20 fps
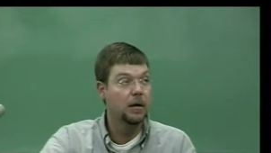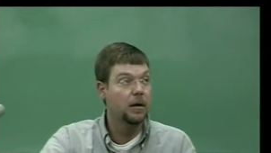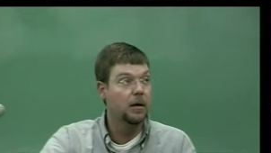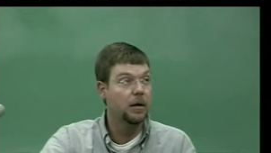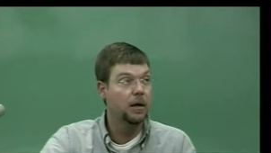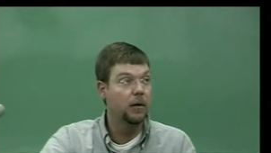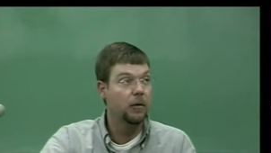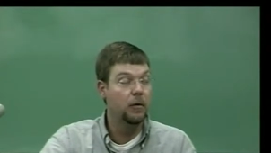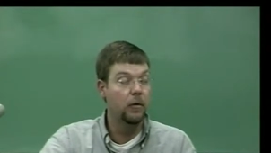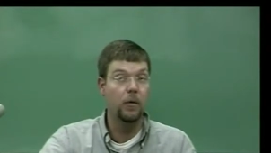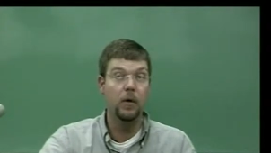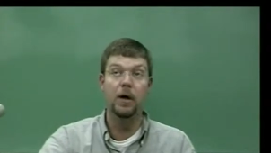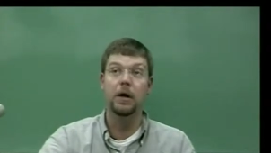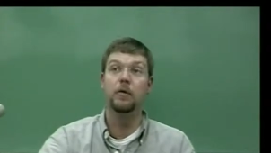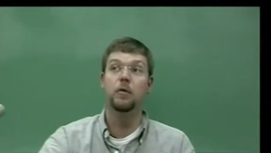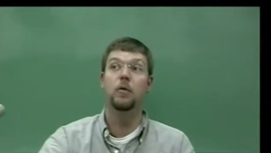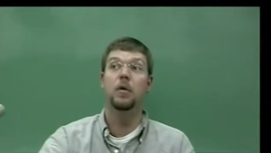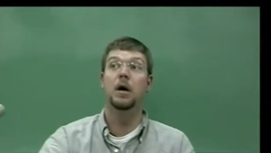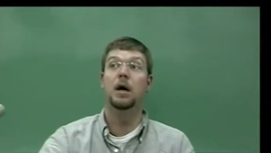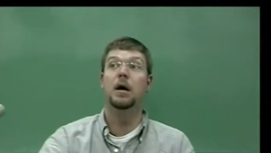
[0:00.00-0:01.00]
They were like,
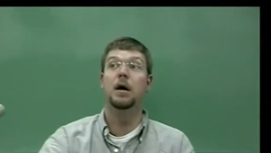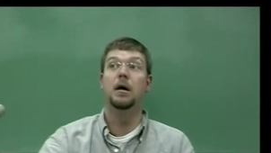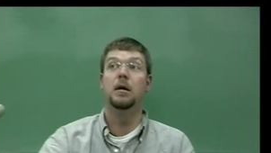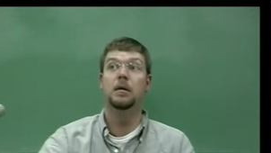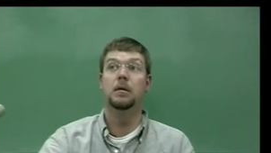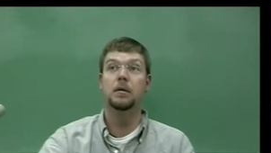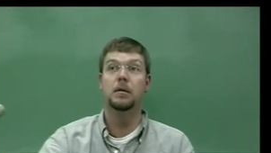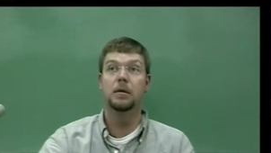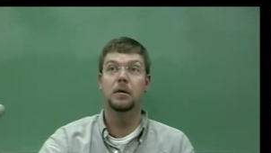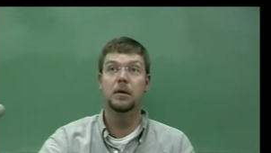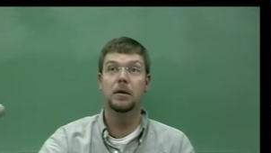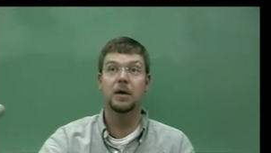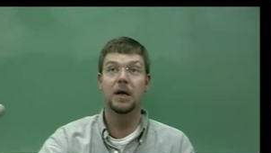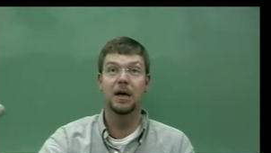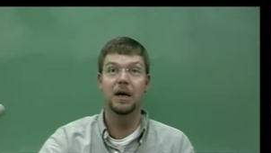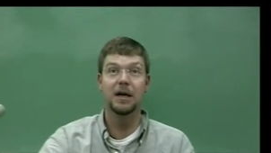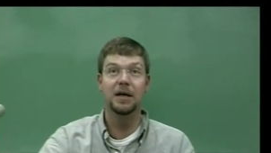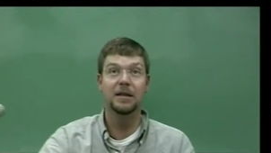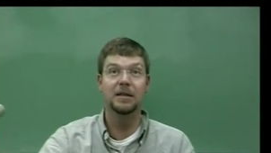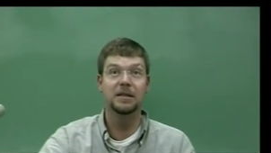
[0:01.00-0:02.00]
wow,
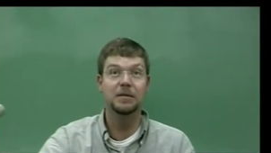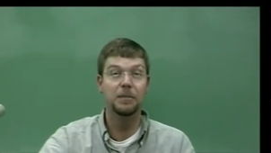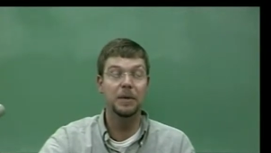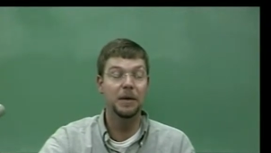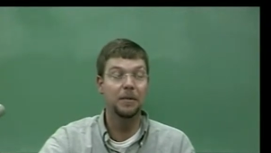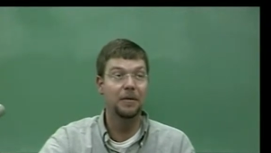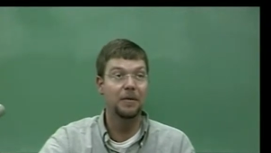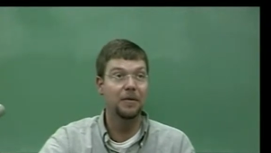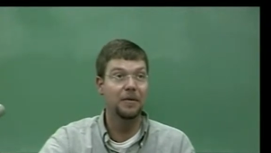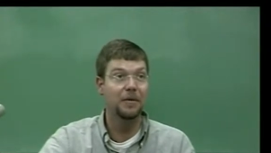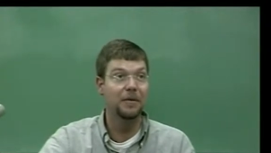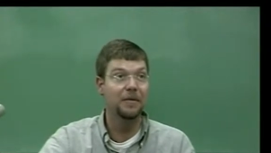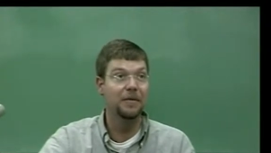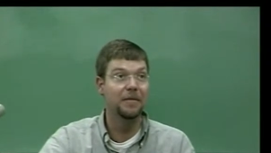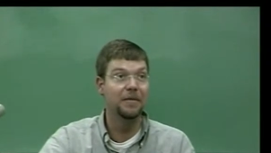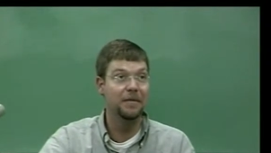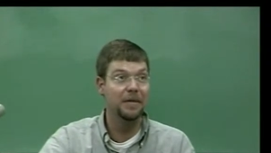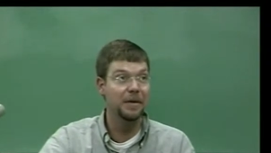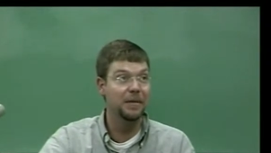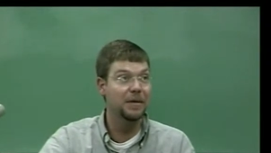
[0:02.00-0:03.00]
okay, these people are
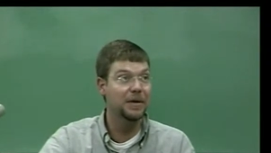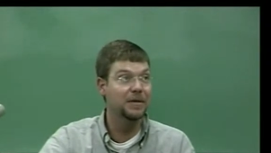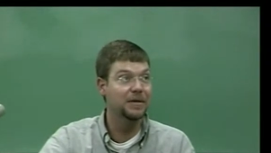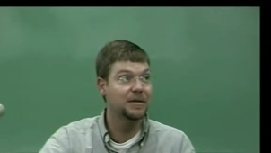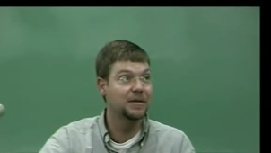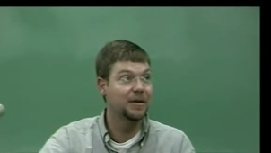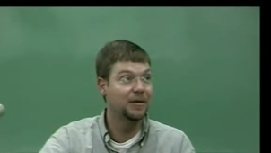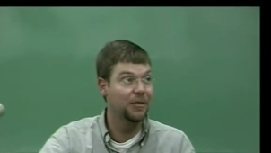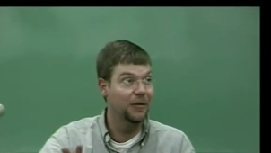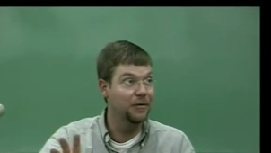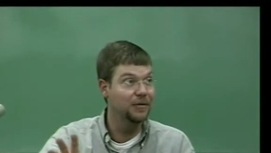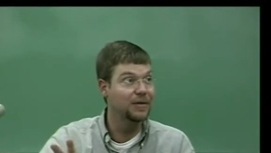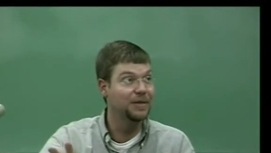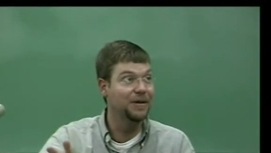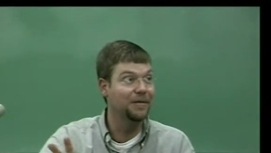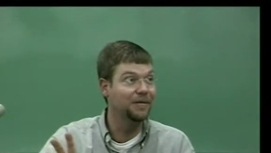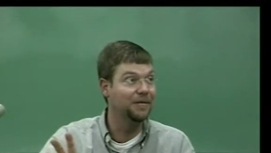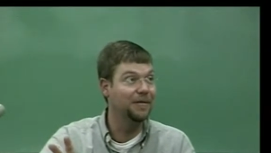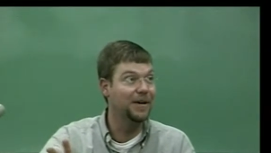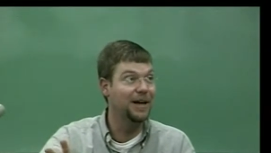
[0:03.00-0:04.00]
females, girls
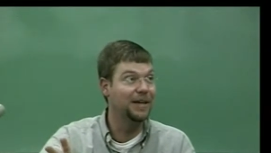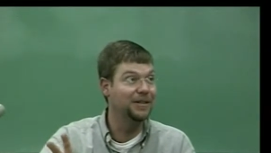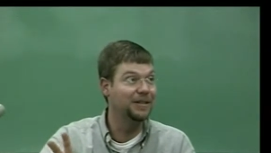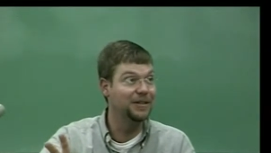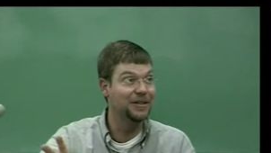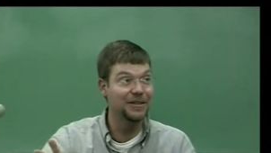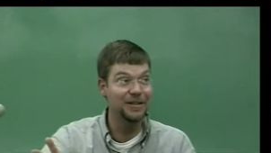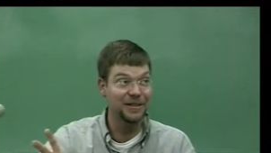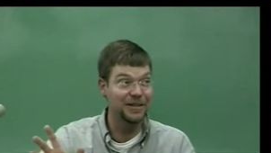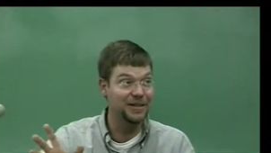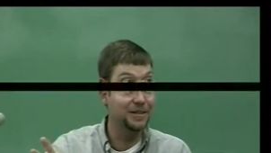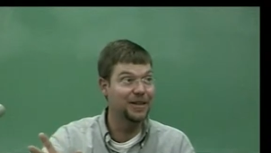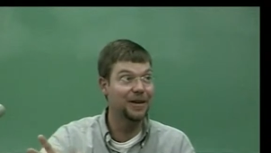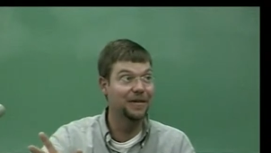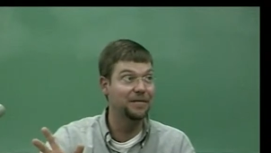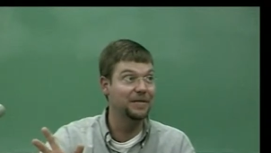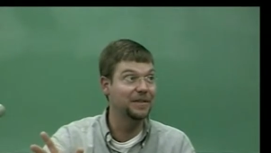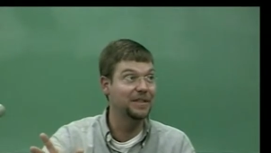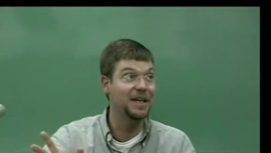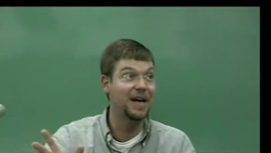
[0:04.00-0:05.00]
can fight just as
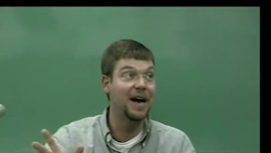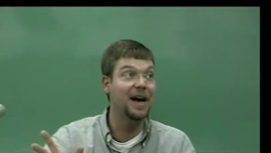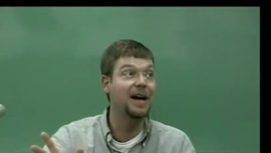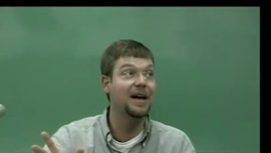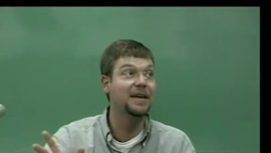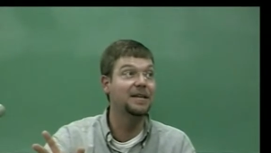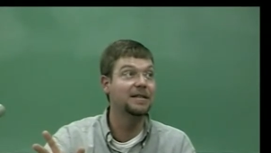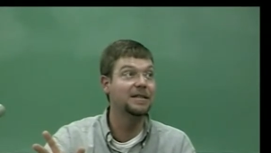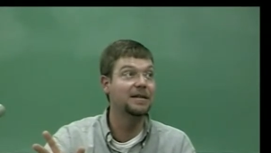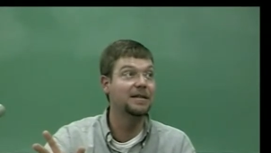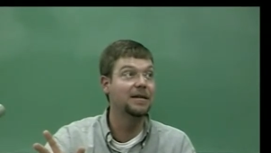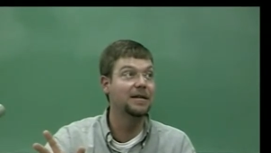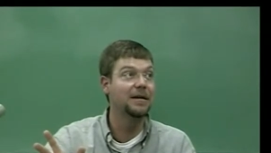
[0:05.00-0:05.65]
tough as guys.